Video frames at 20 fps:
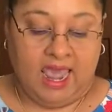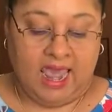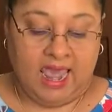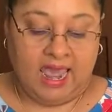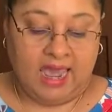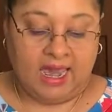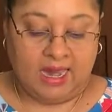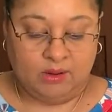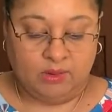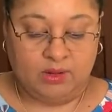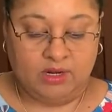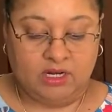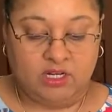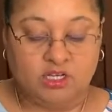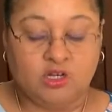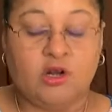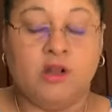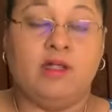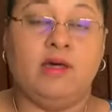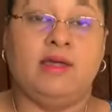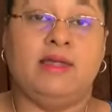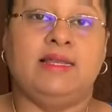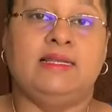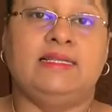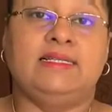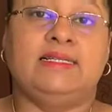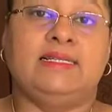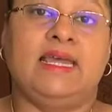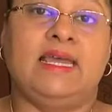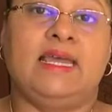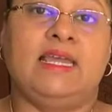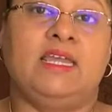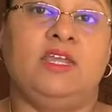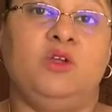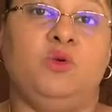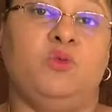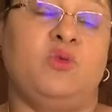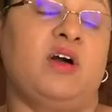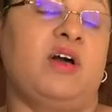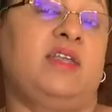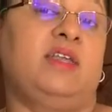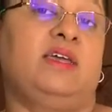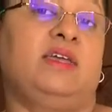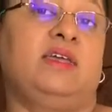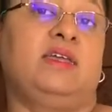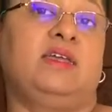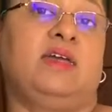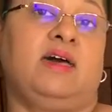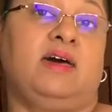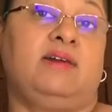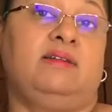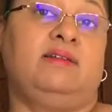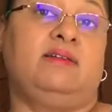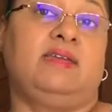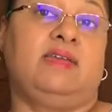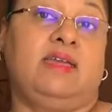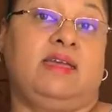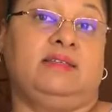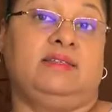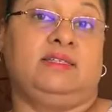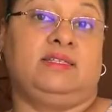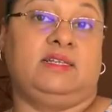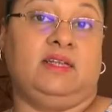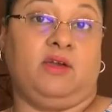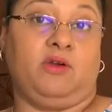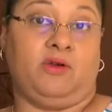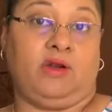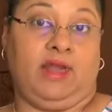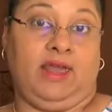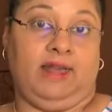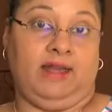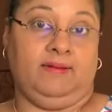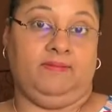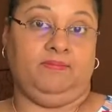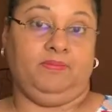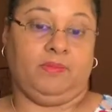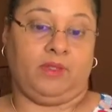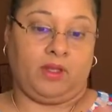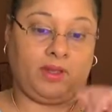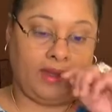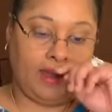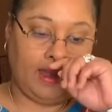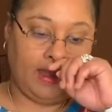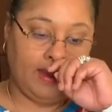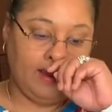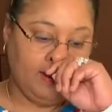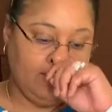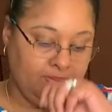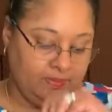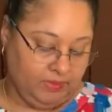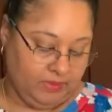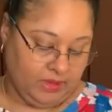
And with a sirloin steak, you wanna cut against the grain, okay?